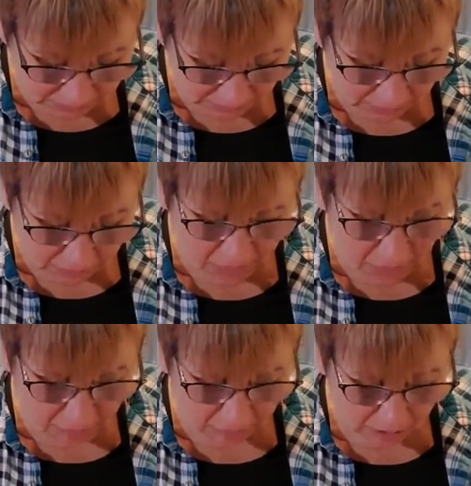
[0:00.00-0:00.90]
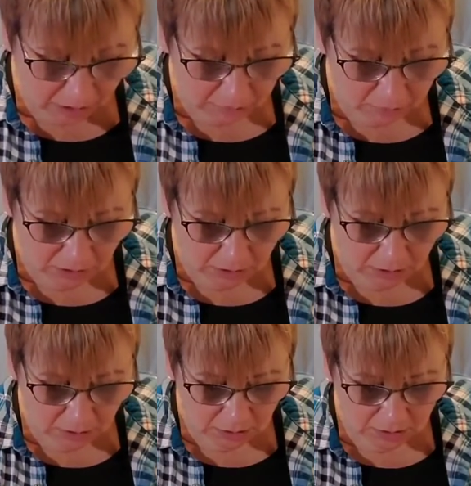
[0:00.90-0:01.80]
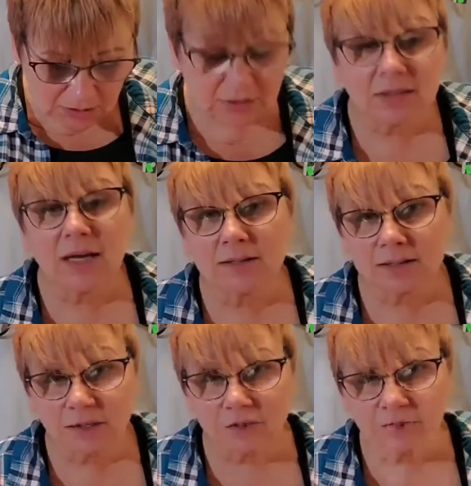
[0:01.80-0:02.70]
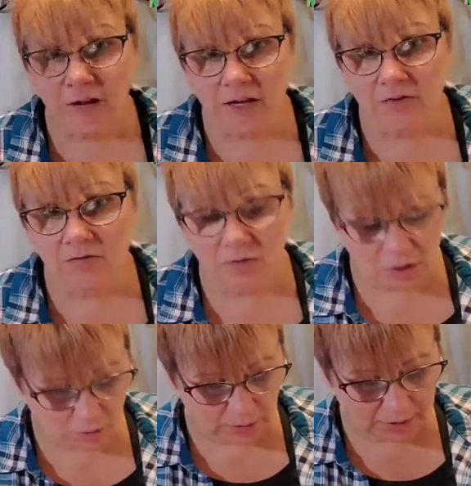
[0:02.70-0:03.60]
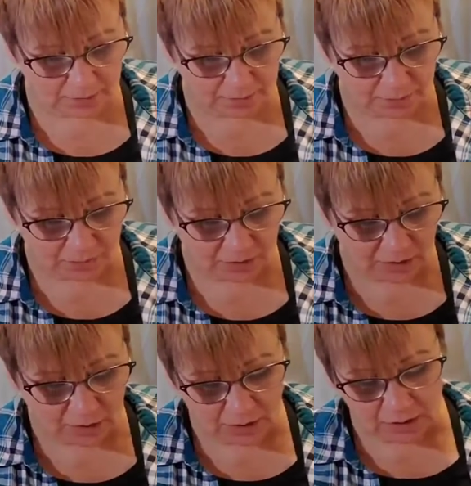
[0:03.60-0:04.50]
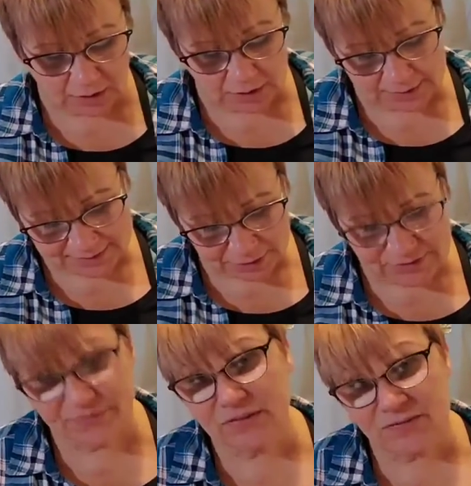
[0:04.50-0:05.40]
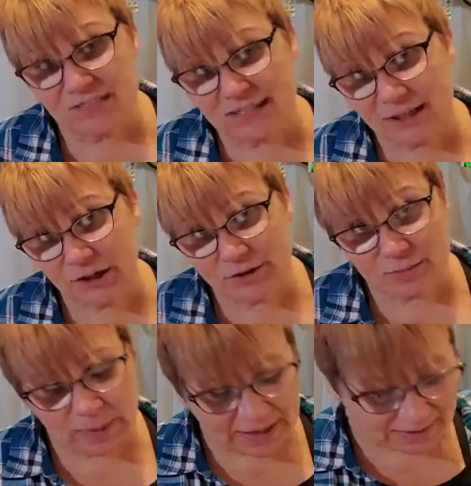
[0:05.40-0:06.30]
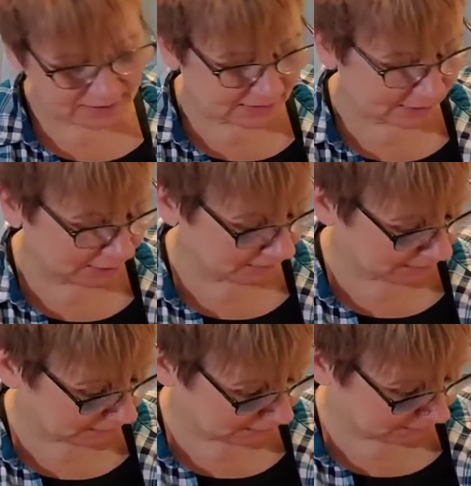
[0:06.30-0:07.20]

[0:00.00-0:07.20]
not seeing a date. How come? 2005. Okay. So it's 15 years past the